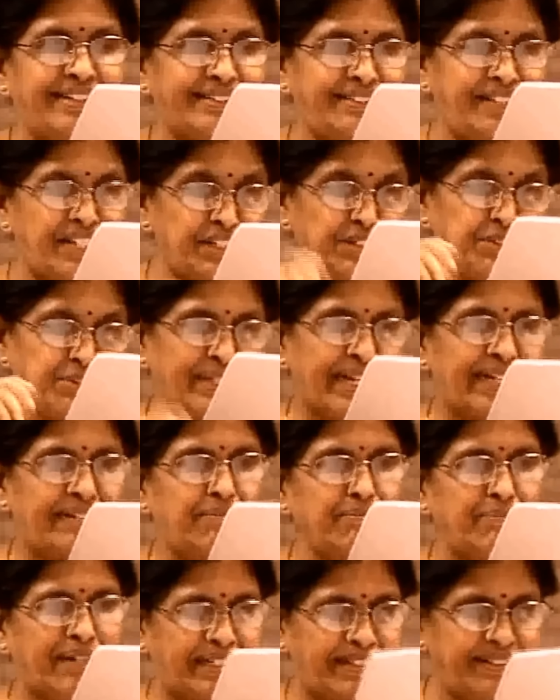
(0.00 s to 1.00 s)
tune to
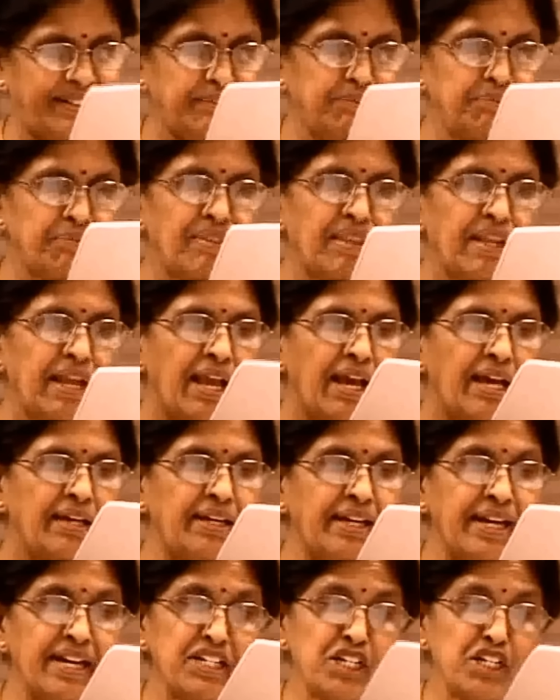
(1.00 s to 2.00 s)
that part.
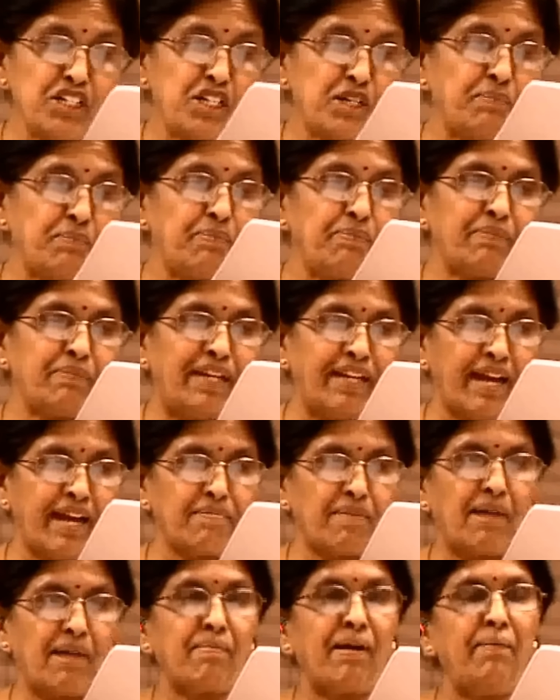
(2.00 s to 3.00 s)
Relationship, Billa
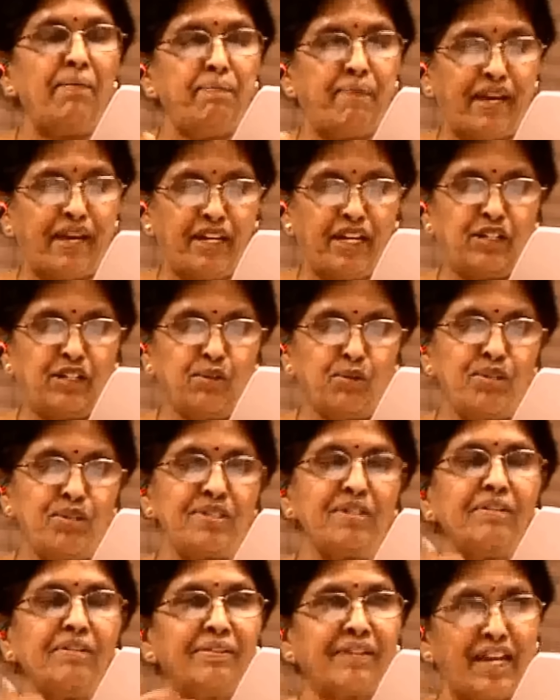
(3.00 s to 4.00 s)
Mama, Pyare Dost,
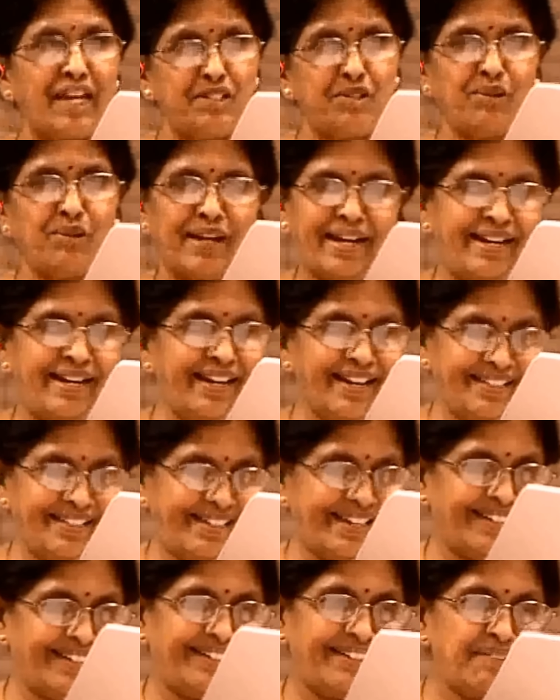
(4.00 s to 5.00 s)
Raz Dulare,
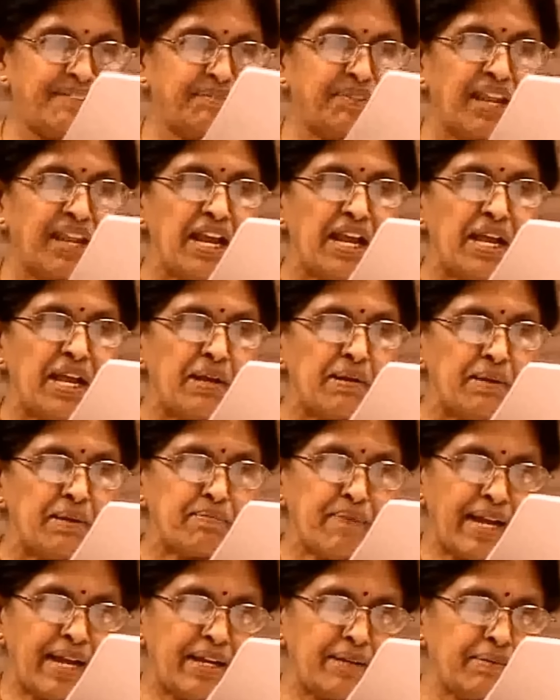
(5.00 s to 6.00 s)
Aage.
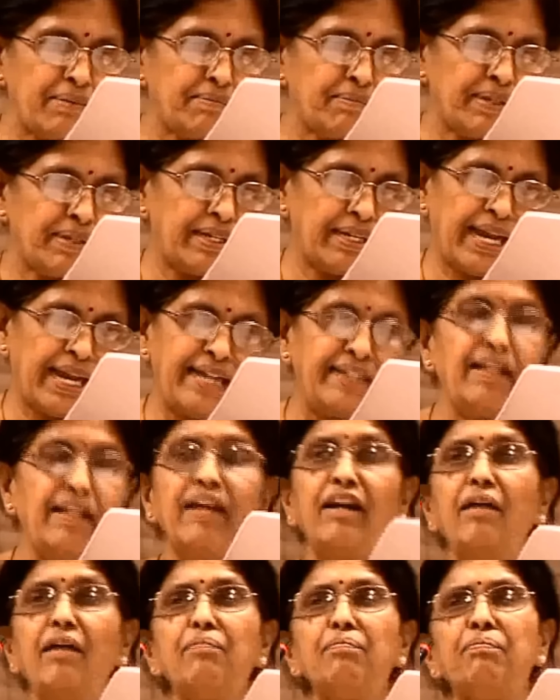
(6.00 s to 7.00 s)
And there
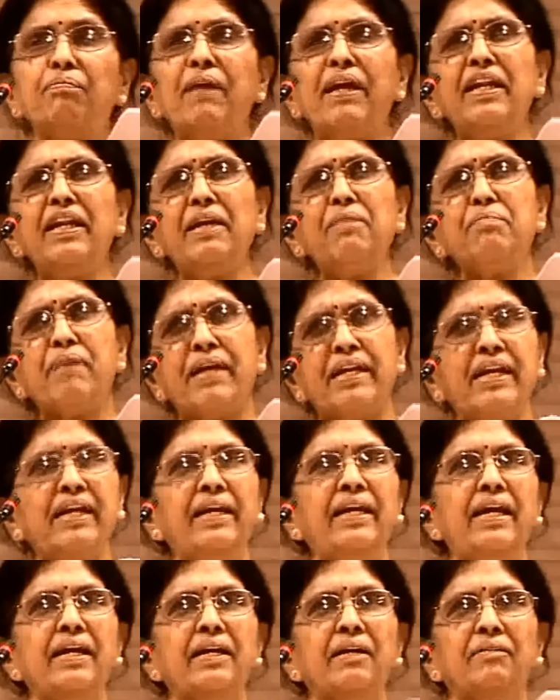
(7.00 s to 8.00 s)
are
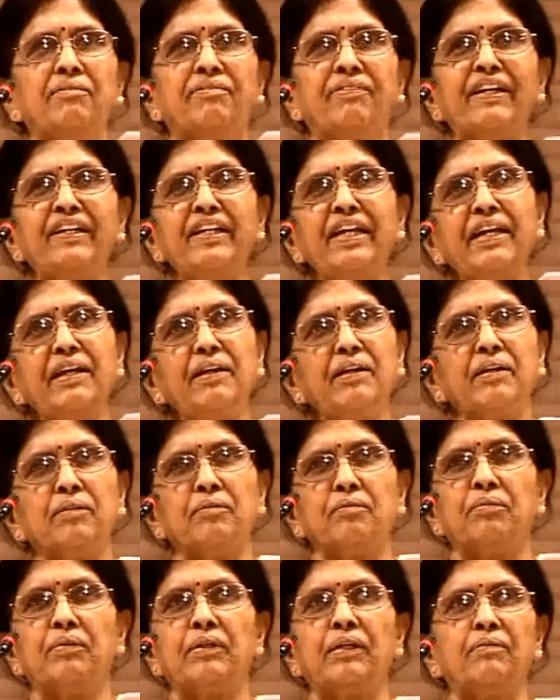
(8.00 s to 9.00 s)
many funny
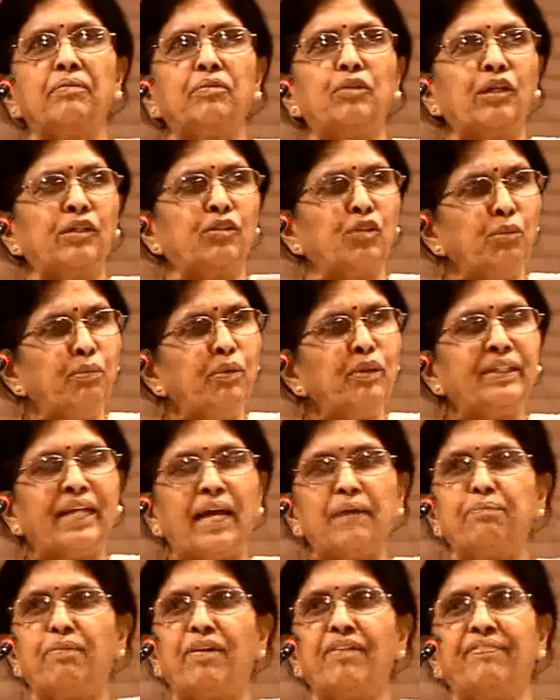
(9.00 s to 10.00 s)
robot
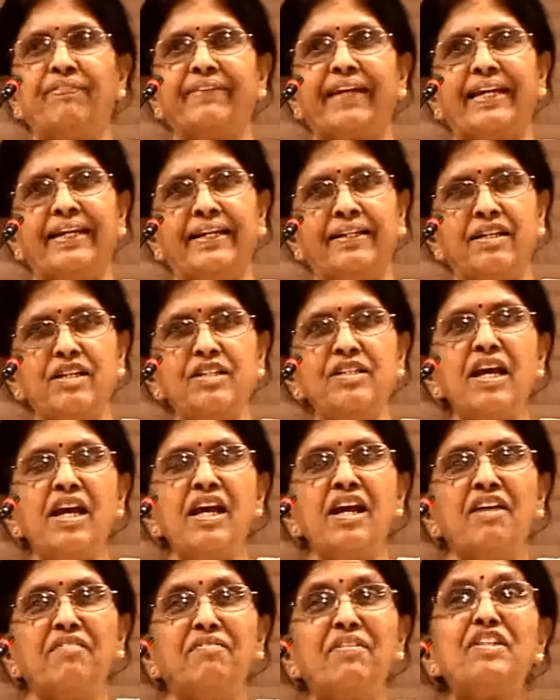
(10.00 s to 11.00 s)
type of characters
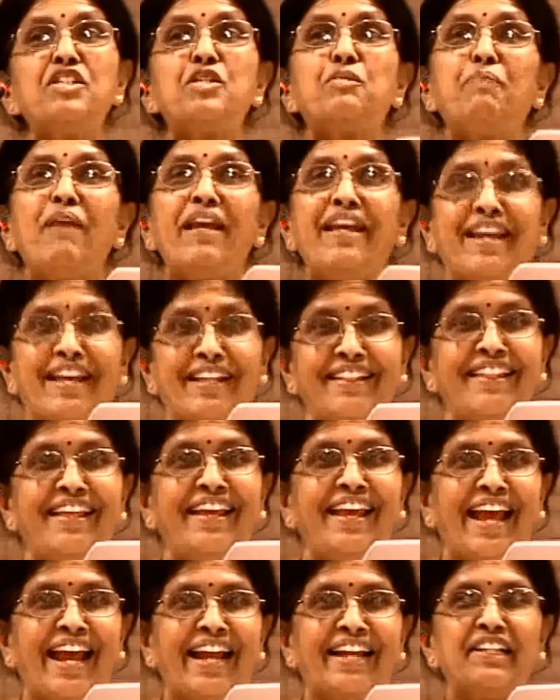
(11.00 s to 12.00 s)
which speak
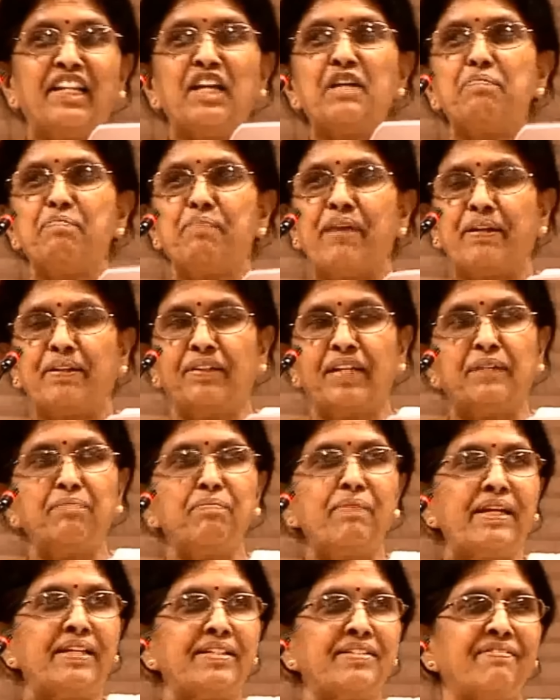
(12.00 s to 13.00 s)
Hindi, and that
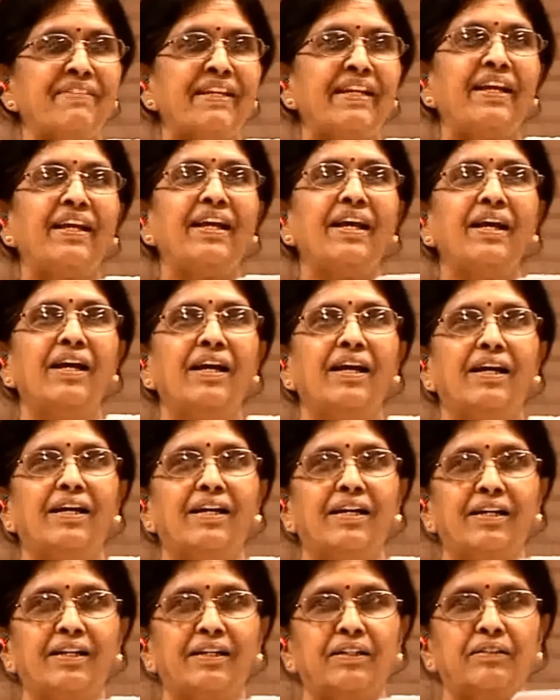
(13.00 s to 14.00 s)
makes
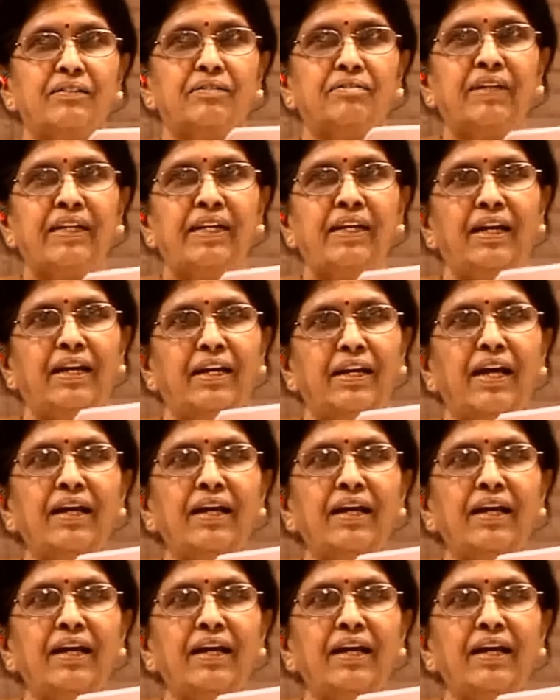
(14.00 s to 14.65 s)
very